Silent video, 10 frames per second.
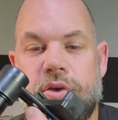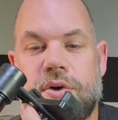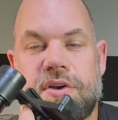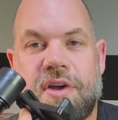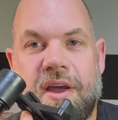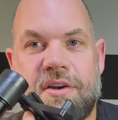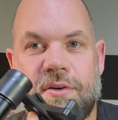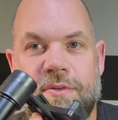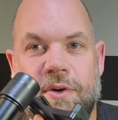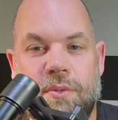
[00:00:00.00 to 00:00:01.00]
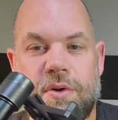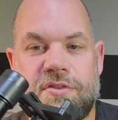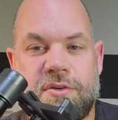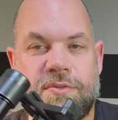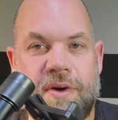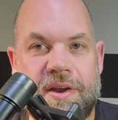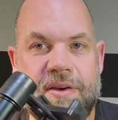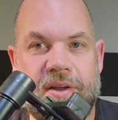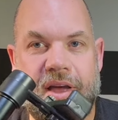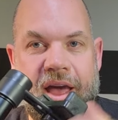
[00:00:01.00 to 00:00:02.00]
You can tighten your phone once you find
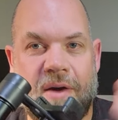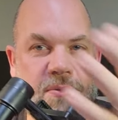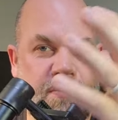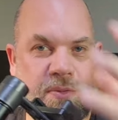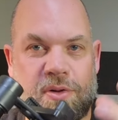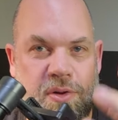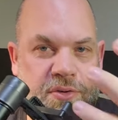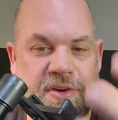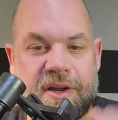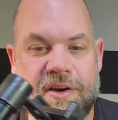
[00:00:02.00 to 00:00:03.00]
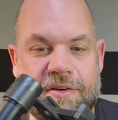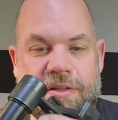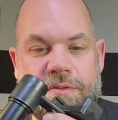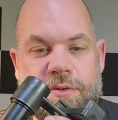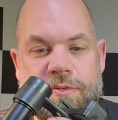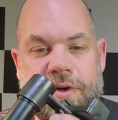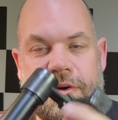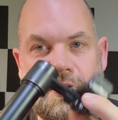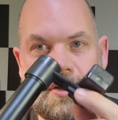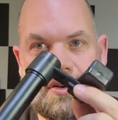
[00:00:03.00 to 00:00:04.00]
how close to get it to the
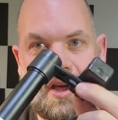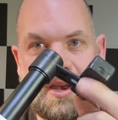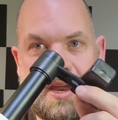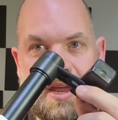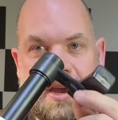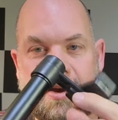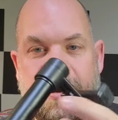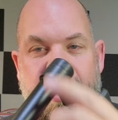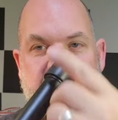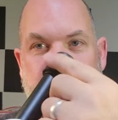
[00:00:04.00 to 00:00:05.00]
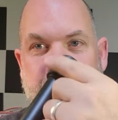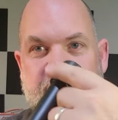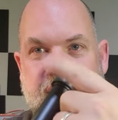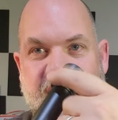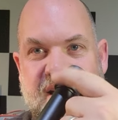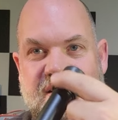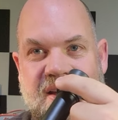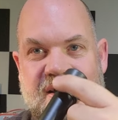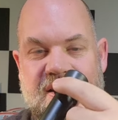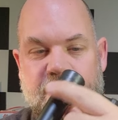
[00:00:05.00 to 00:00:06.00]
viewfinder, you can tighten it here, but you can't
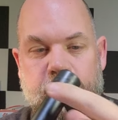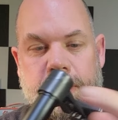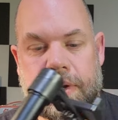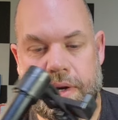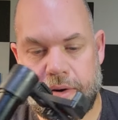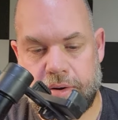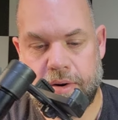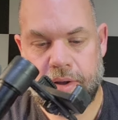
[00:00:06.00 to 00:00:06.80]
tighten this one here.